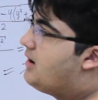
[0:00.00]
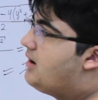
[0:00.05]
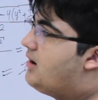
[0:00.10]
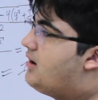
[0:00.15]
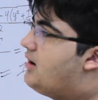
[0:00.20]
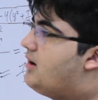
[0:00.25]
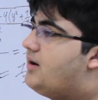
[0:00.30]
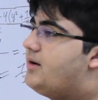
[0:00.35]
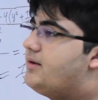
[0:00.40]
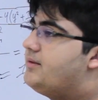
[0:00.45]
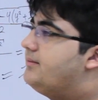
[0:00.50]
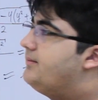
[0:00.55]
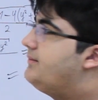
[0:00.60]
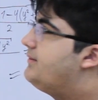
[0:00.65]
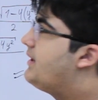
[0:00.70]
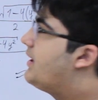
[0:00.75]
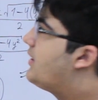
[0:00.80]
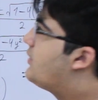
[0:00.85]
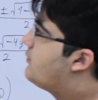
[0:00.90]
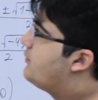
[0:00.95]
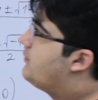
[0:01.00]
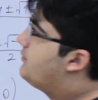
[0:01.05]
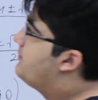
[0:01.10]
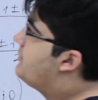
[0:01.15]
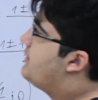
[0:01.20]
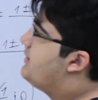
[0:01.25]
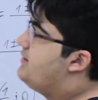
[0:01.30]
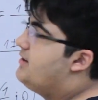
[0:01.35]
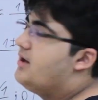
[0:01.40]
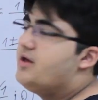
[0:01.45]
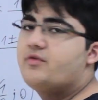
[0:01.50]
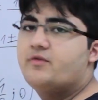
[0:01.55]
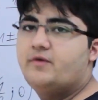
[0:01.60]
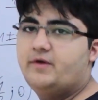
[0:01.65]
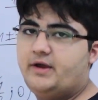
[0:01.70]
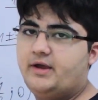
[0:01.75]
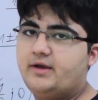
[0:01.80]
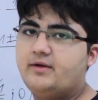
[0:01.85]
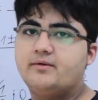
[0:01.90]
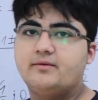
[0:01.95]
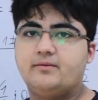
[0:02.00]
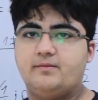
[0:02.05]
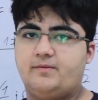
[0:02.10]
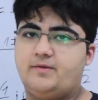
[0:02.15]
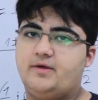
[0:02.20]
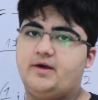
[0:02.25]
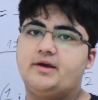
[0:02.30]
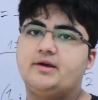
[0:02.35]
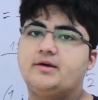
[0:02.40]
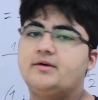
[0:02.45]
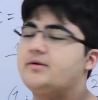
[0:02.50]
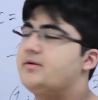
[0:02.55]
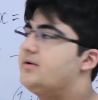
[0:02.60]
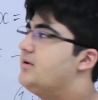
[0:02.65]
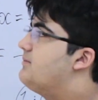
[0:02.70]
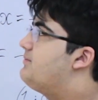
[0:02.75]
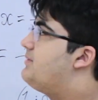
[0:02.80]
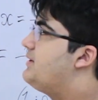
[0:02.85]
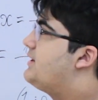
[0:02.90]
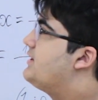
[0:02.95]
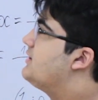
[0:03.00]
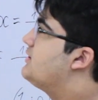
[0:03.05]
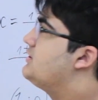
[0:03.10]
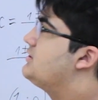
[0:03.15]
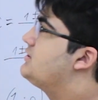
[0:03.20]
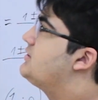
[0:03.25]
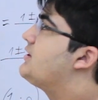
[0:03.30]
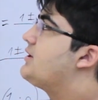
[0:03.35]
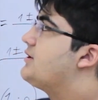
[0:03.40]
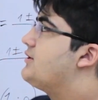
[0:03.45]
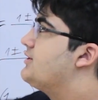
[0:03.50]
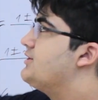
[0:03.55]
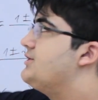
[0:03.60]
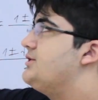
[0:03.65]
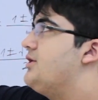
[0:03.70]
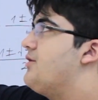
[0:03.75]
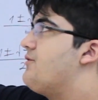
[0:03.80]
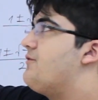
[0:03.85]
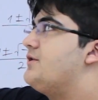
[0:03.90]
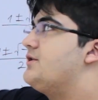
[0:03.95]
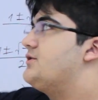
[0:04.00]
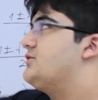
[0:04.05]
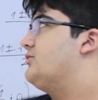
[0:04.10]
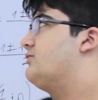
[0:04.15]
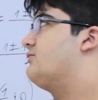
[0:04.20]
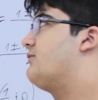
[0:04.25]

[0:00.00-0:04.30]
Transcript: uh, there will be nothing like because there is nothing to